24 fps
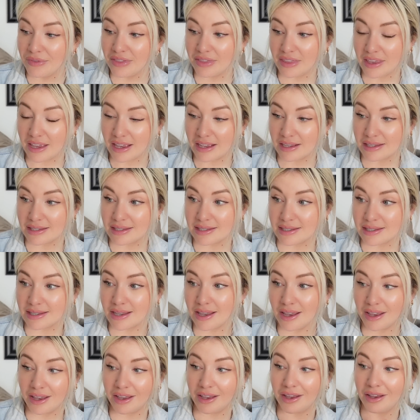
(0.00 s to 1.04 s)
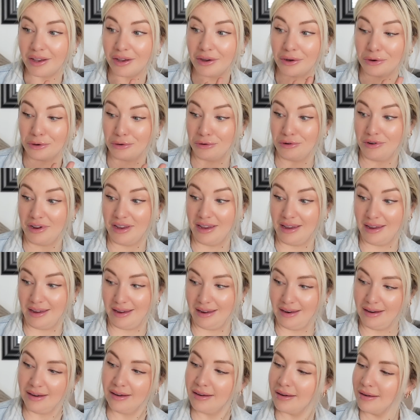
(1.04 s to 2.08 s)
this
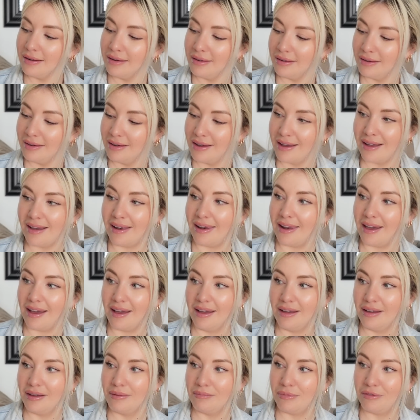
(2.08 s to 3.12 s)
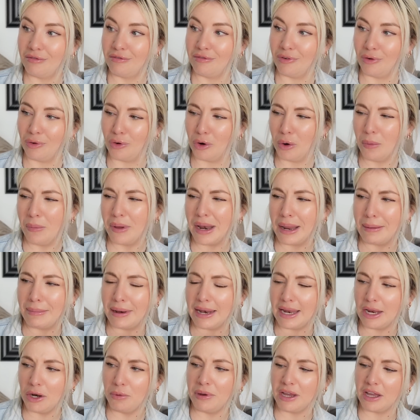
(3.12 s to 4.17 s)
green colour before, but I'm a
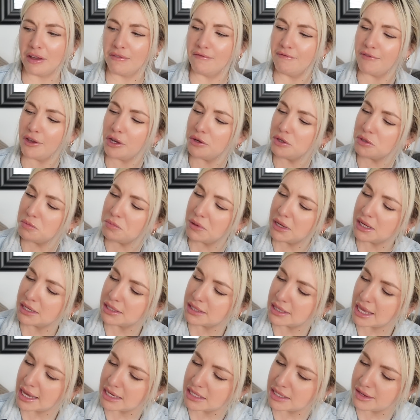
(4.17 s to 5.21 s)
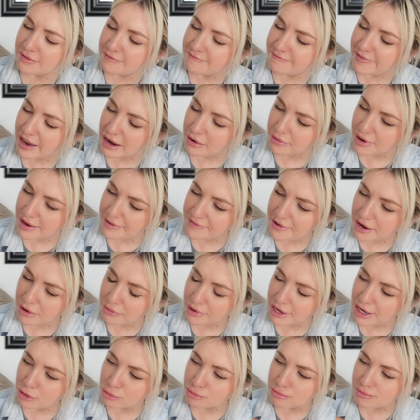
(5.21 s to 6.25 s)
little bit confused because that is a very,
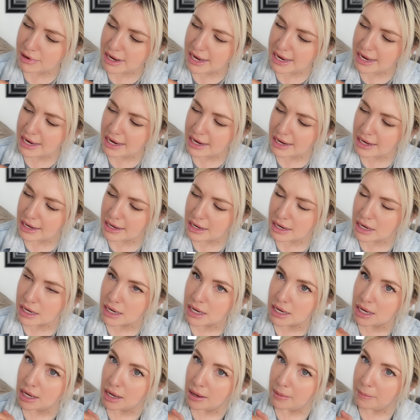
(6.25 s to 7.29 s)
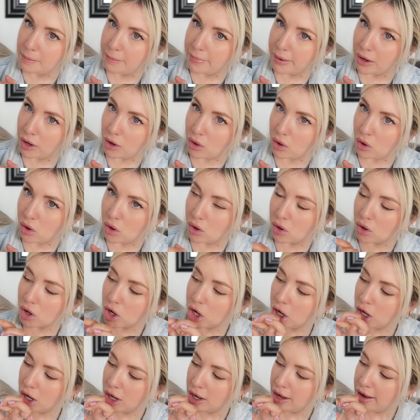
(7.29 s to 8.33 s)
very green
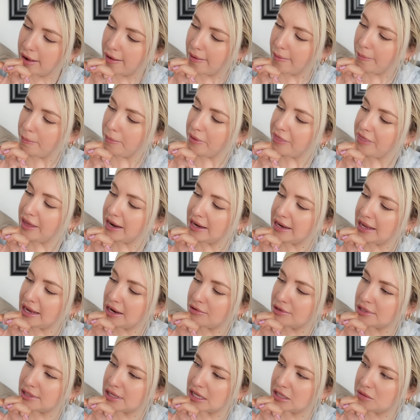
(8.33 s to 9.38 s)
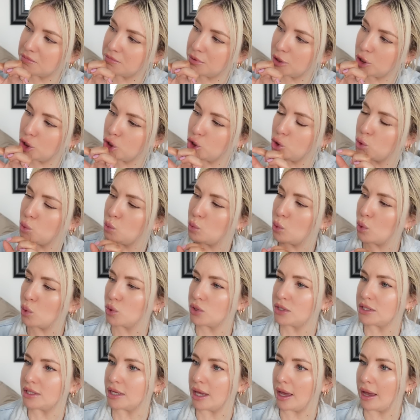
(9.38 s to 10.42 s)
block. But then here it says blue
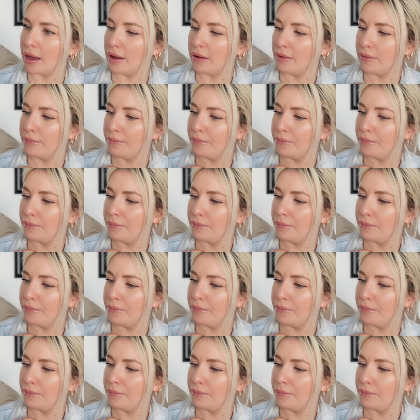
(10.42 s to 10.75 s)
water.